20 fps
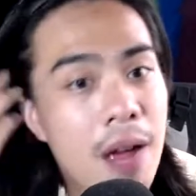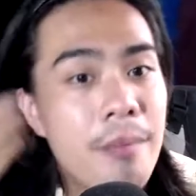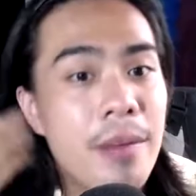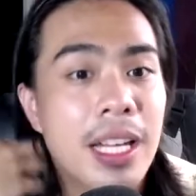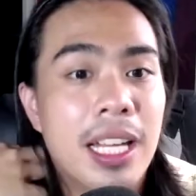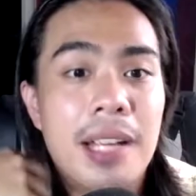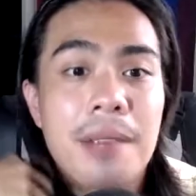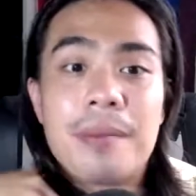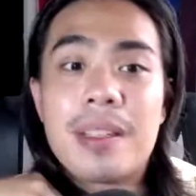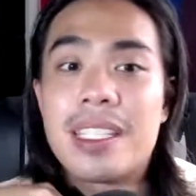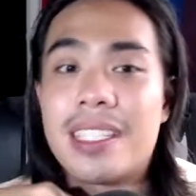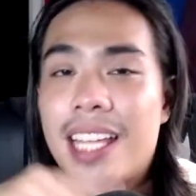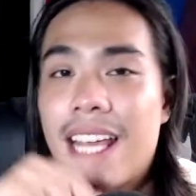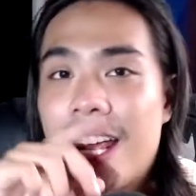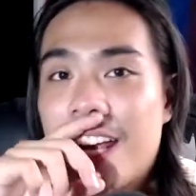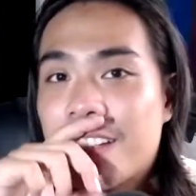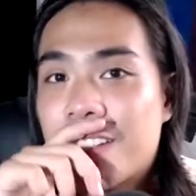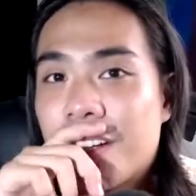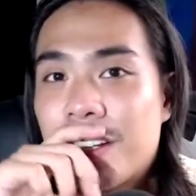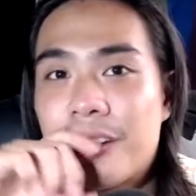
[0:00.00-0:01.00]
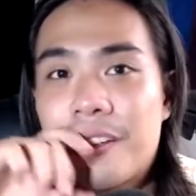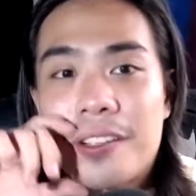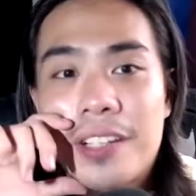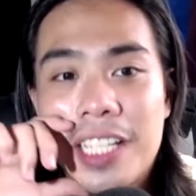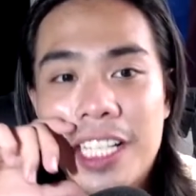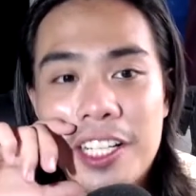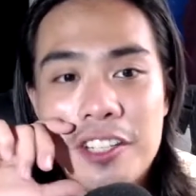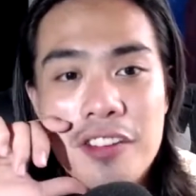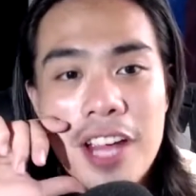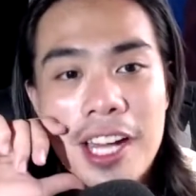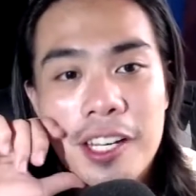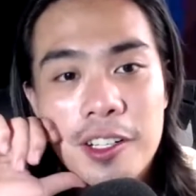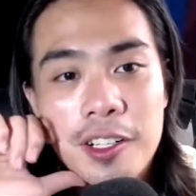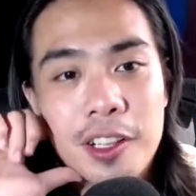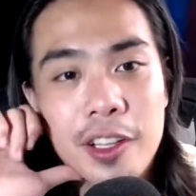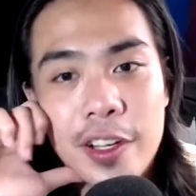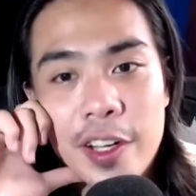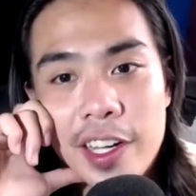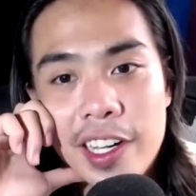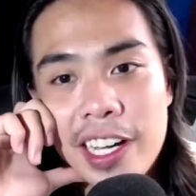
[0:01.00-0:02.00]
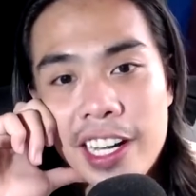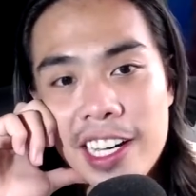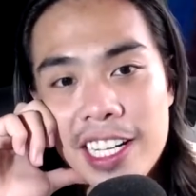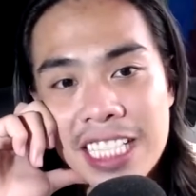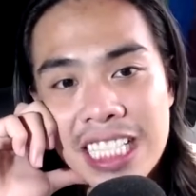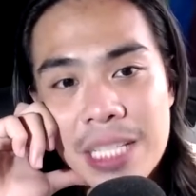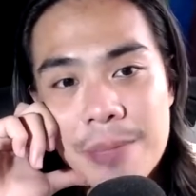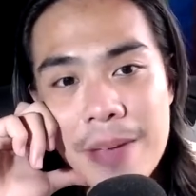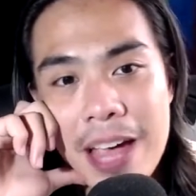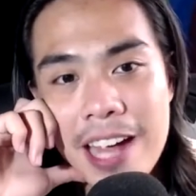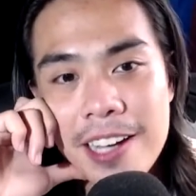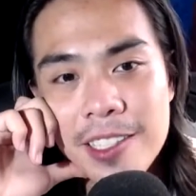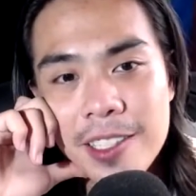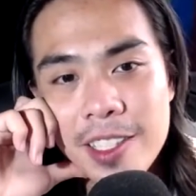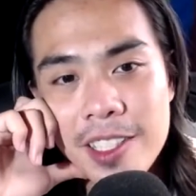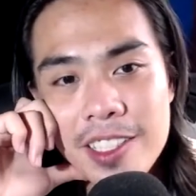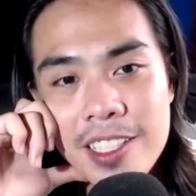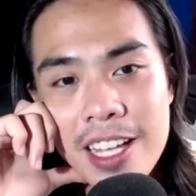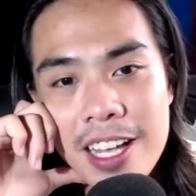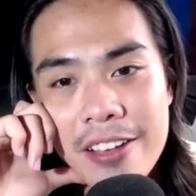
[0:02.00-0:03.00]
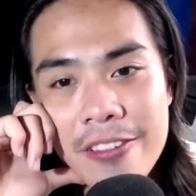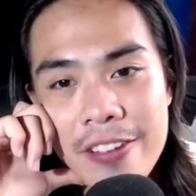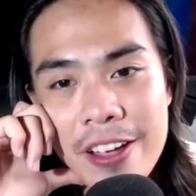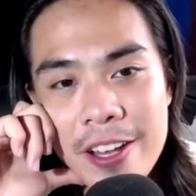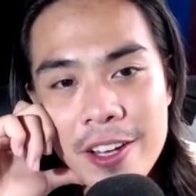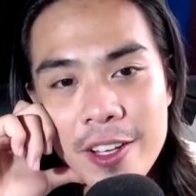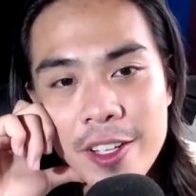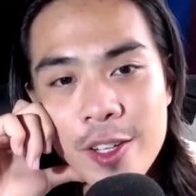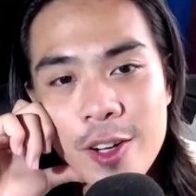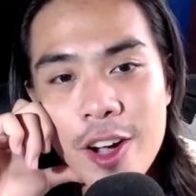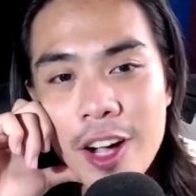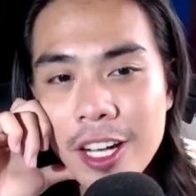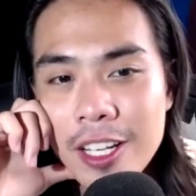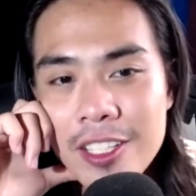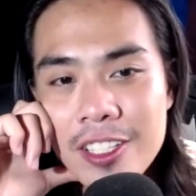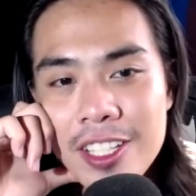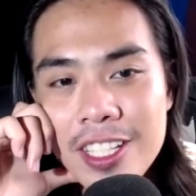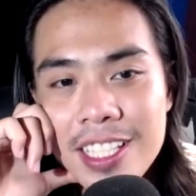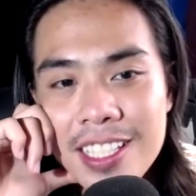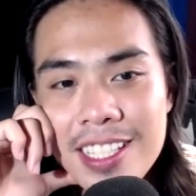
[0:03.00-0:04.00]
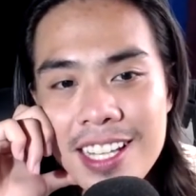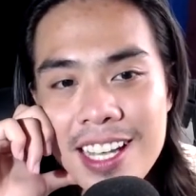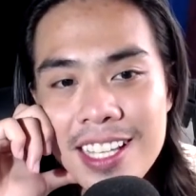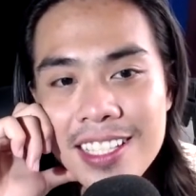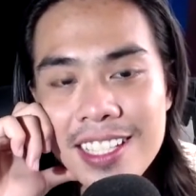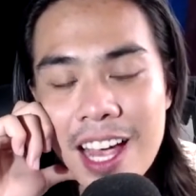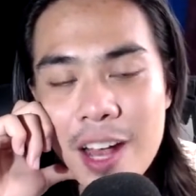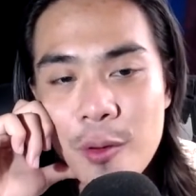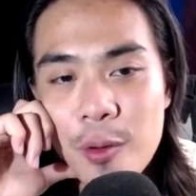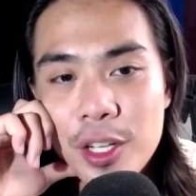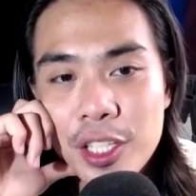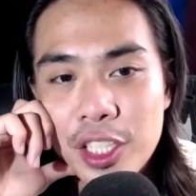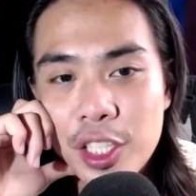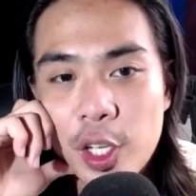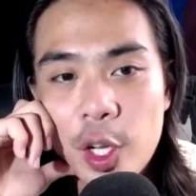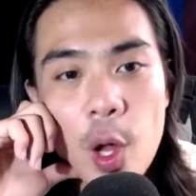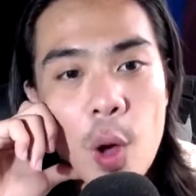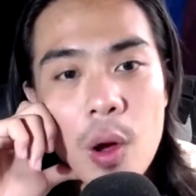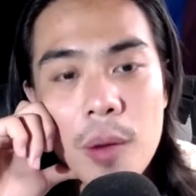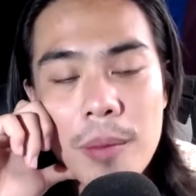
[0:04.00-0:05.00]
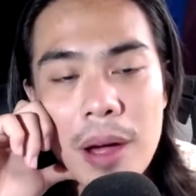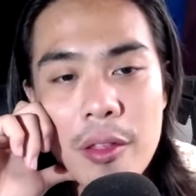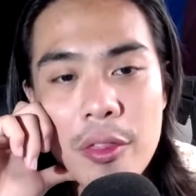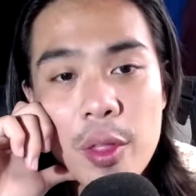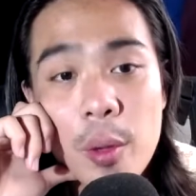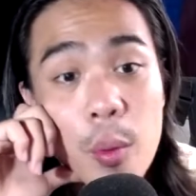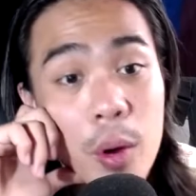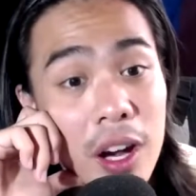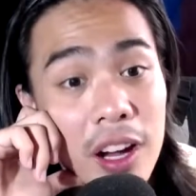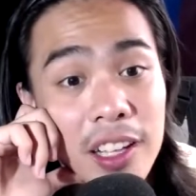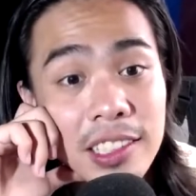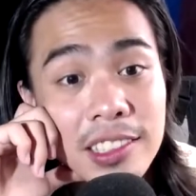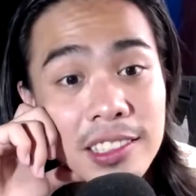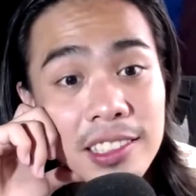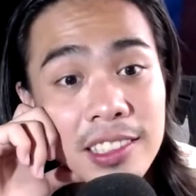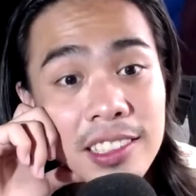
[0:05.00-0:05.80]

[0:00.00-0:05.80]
making mistakes, are you really trying to learn and expand yourself and your consciousness and what you know about the world?